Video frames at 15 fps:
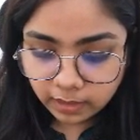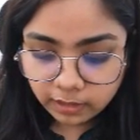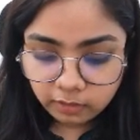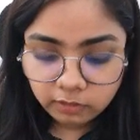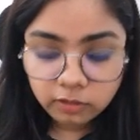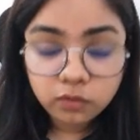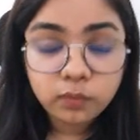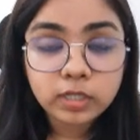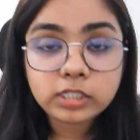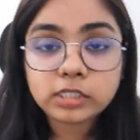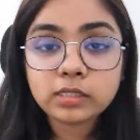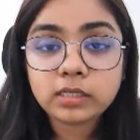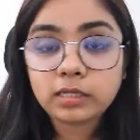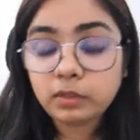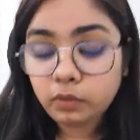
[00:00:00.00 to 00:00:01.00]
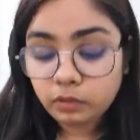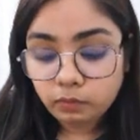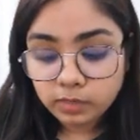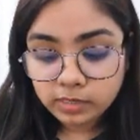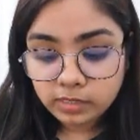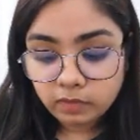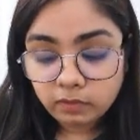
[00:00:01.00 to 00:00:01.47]
Now in the question, it
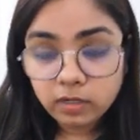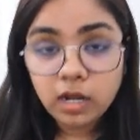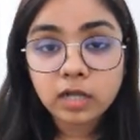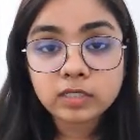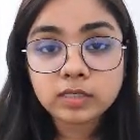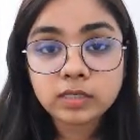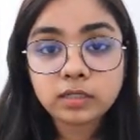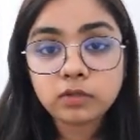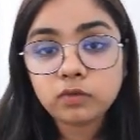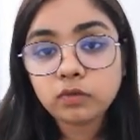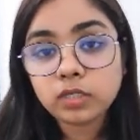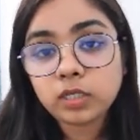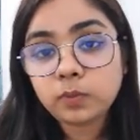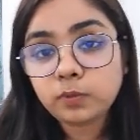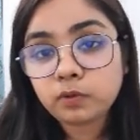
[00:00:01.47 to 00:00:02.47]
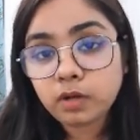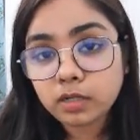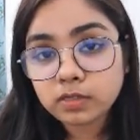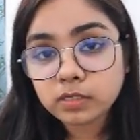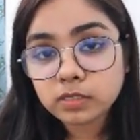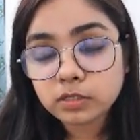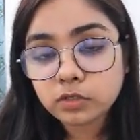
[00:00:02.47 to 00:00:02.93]
was never asked that you need to keep your
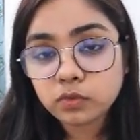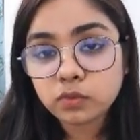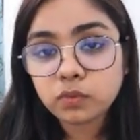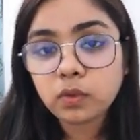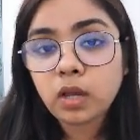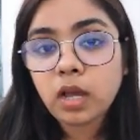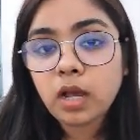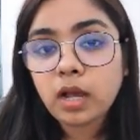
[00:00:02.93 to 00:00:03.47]
answer to